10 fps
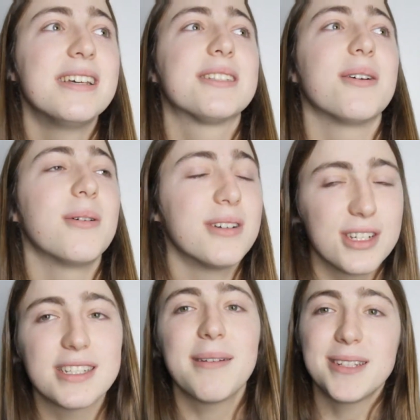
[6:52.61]
So
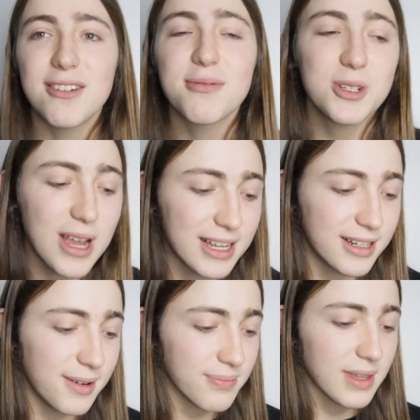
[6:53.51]
she steps down from the
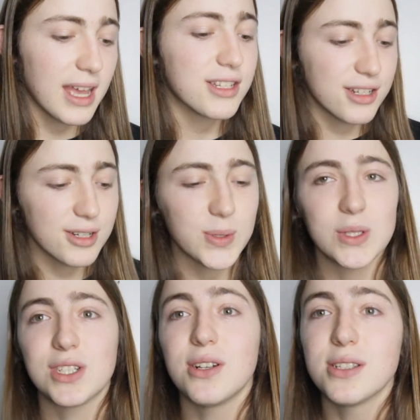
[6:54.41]
tractor and she turns to us
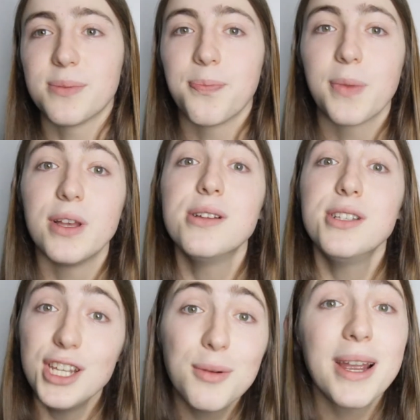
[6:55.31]
and she goes,
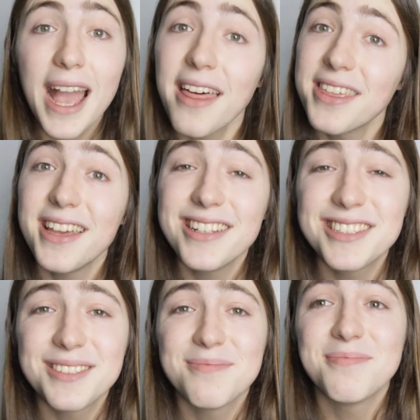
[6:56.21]
"Do you know where Kathy
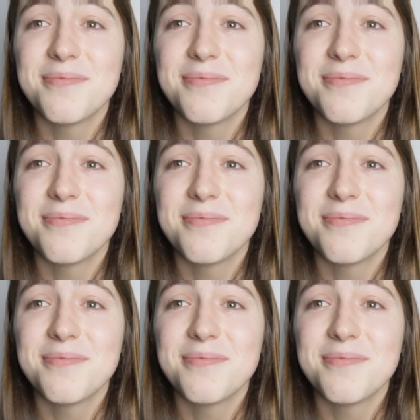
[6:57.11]
is?"